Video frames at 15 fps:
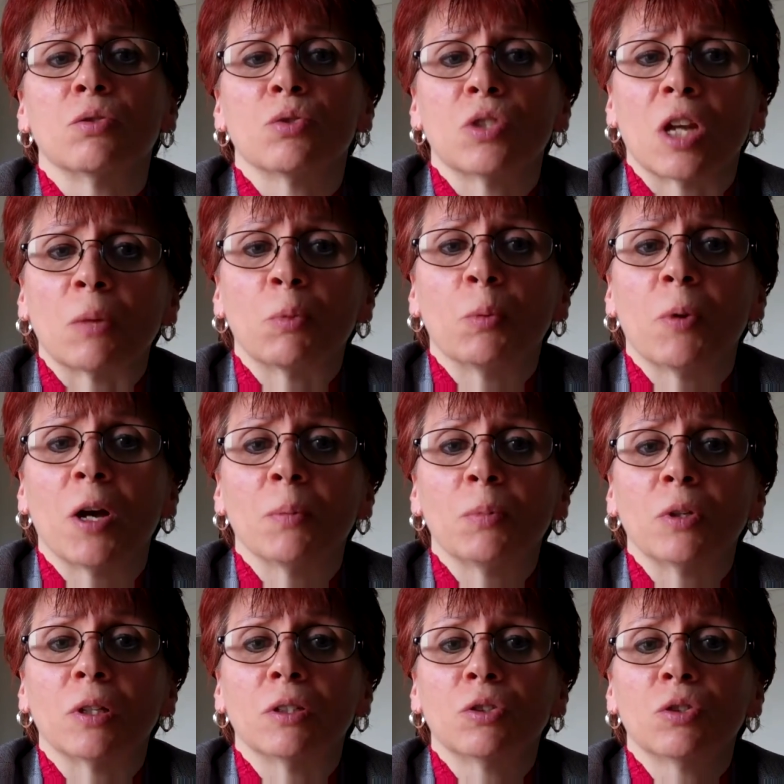your sample
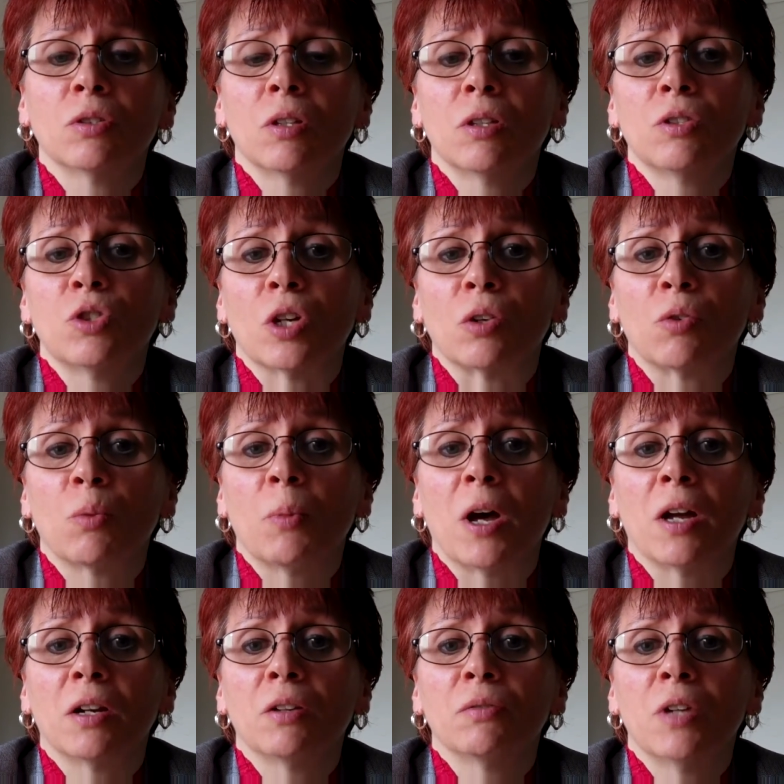population, and the general
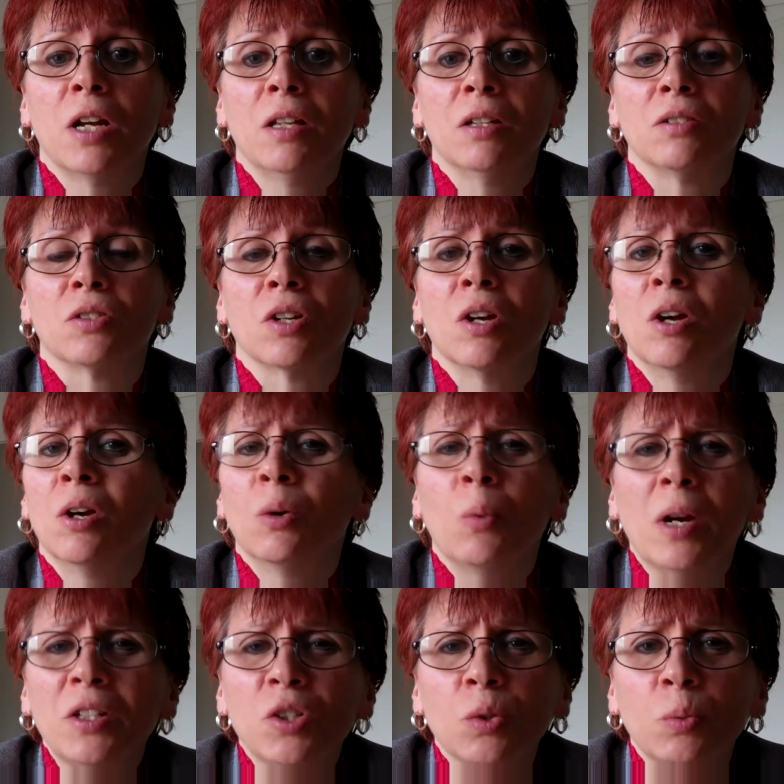body of knowledge?
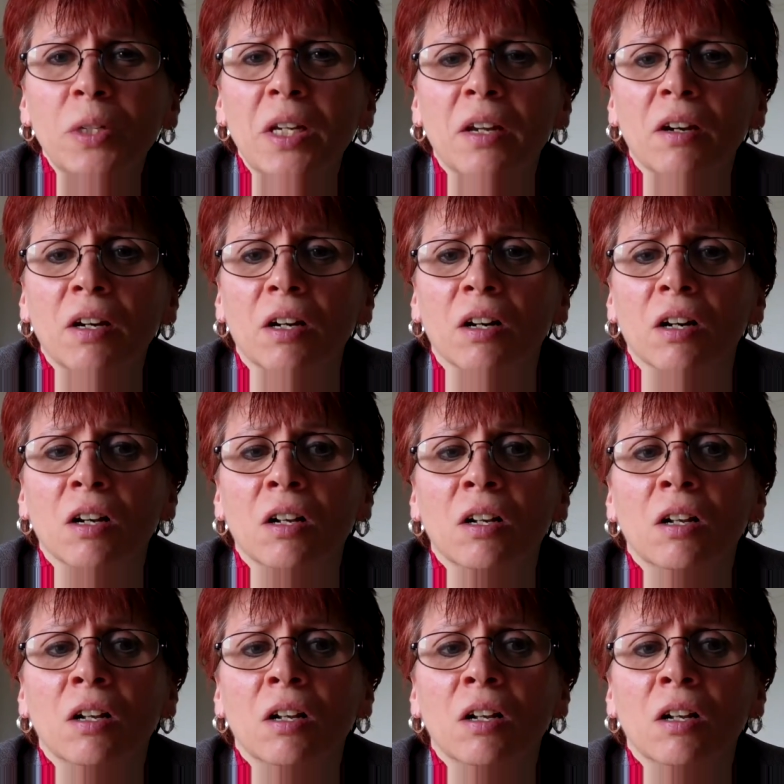Why should we care?